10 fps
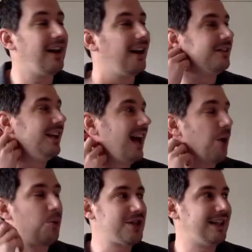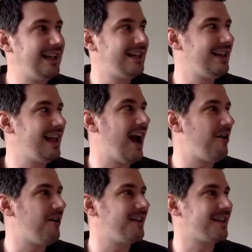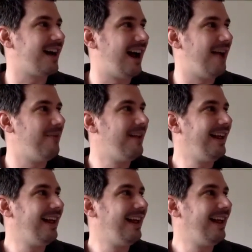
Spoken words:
And I wasn't leading the area at the time.